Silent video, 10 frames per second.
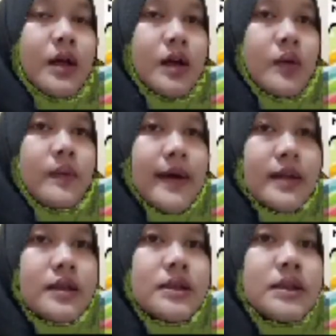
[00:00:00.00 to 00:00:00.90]

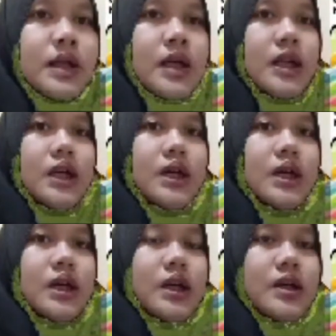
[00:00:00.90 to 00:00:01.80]
Well,
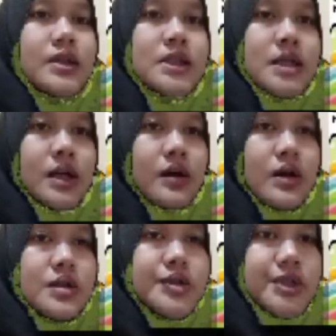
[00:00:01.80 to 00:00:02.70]
on this
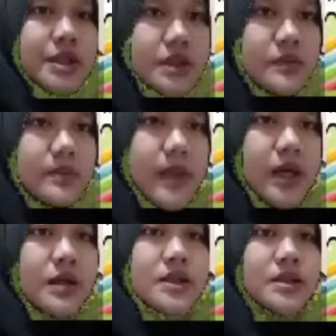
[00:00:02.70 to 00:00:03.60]
occasion, my
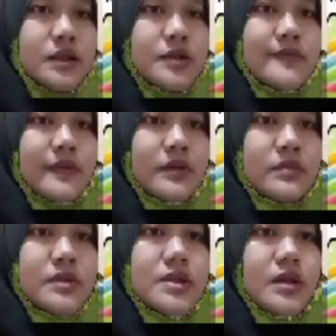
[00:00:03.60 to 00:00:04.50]
research
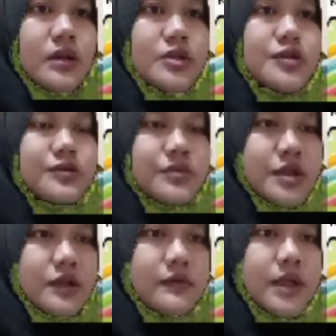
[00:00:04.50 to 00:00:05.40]
focused on
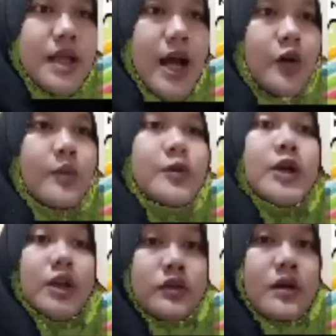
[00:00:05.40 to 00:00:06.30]
students with
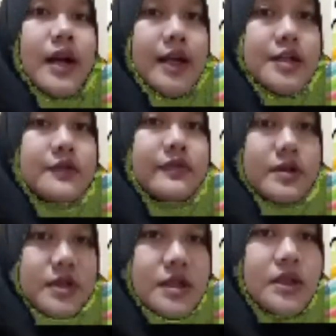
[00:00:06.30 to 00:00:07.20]
accommodator and
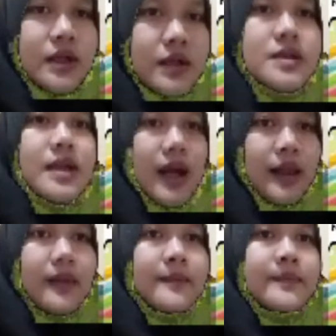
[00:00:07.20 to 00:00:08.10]
diverger learning style,